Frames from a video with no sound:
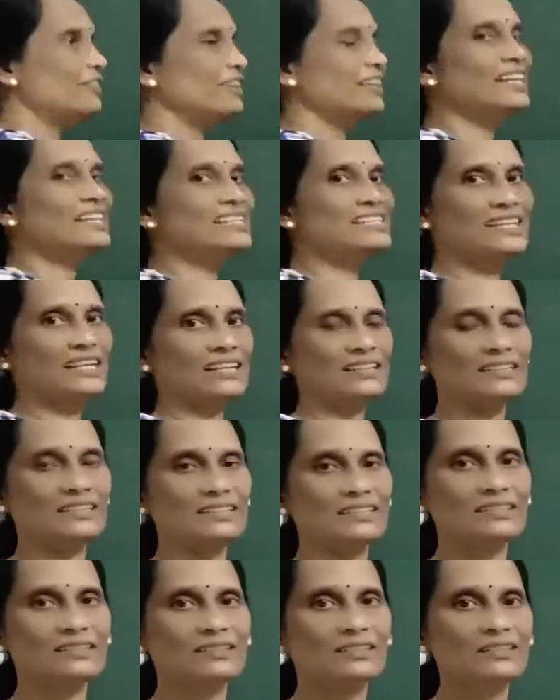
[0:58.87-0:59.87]
a center.
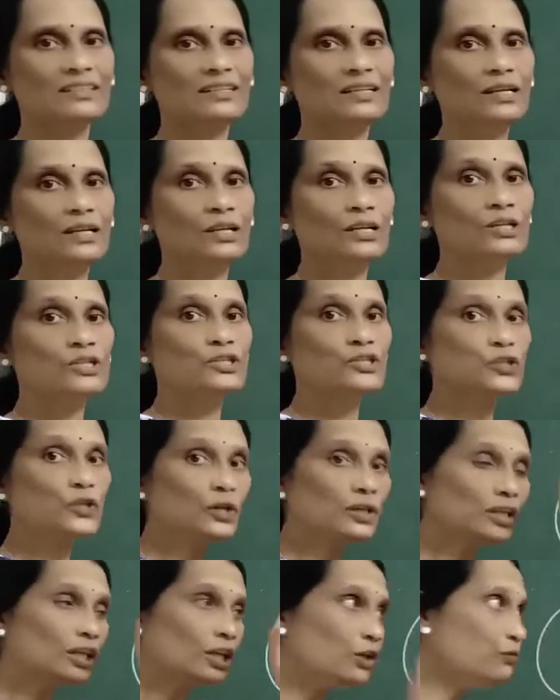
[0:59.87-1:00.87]
So
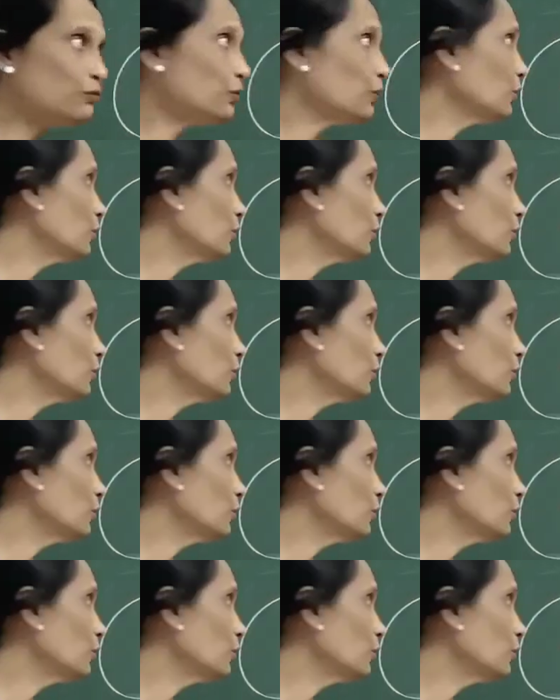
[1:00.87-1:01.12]
if you